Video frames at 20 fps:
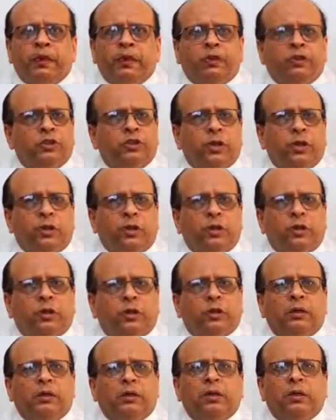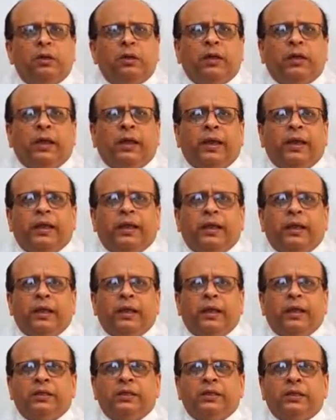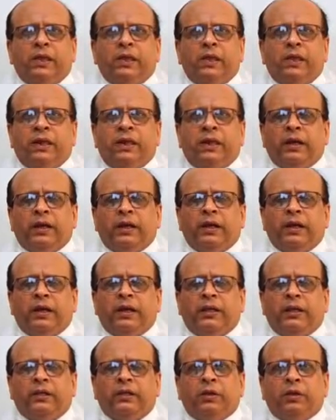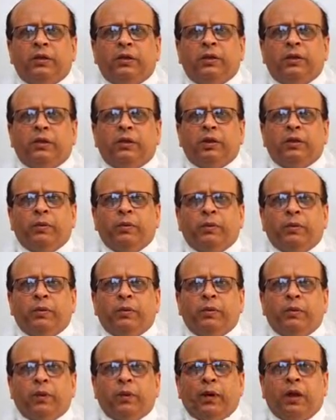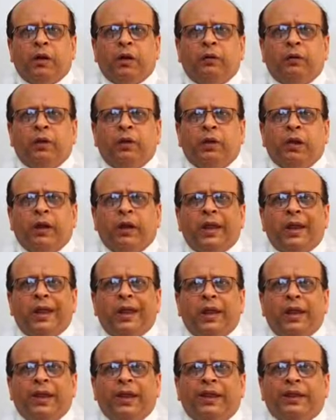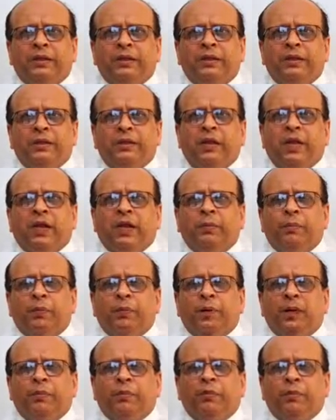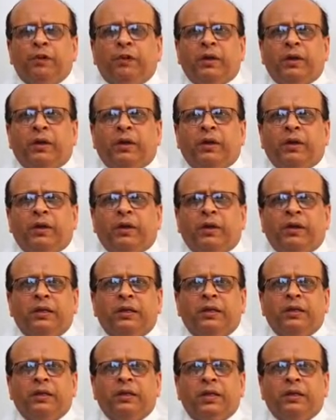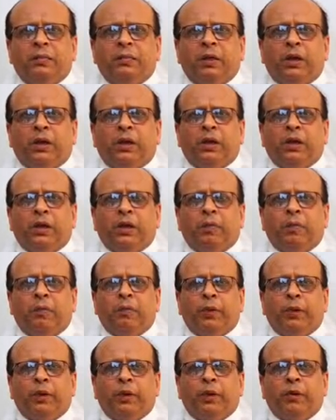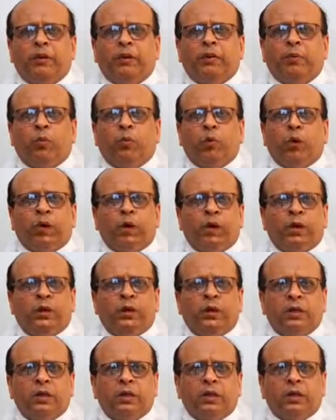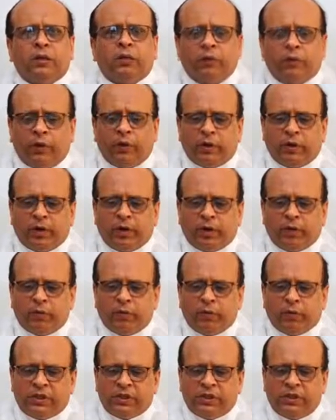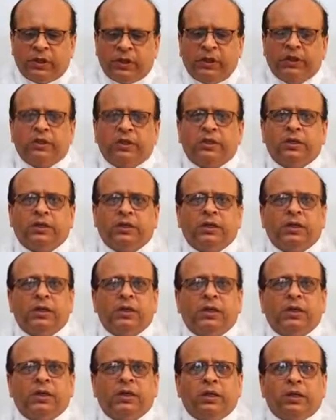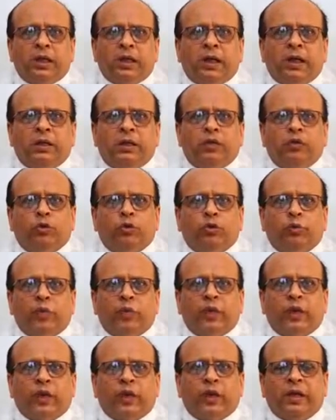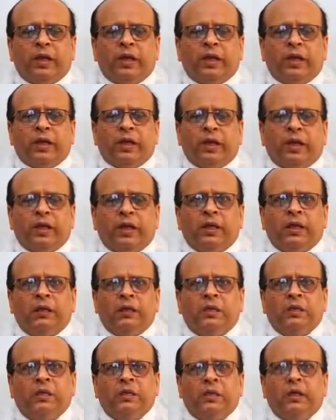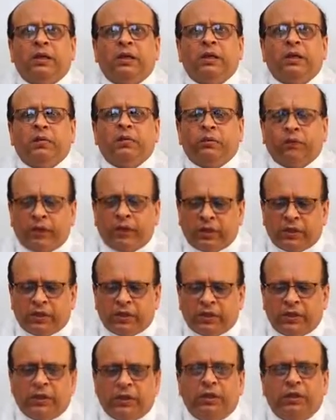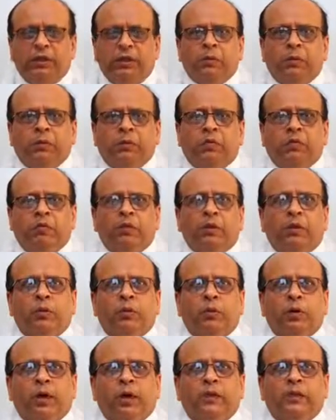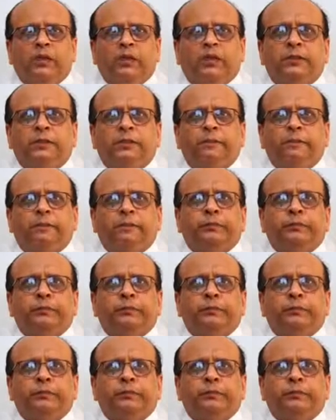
In general, an ESR greater than 30 millimeter per hour and a CRP level greater than 10 milligram per liter warrant further investigation and should be taken as infection until proved otherwise.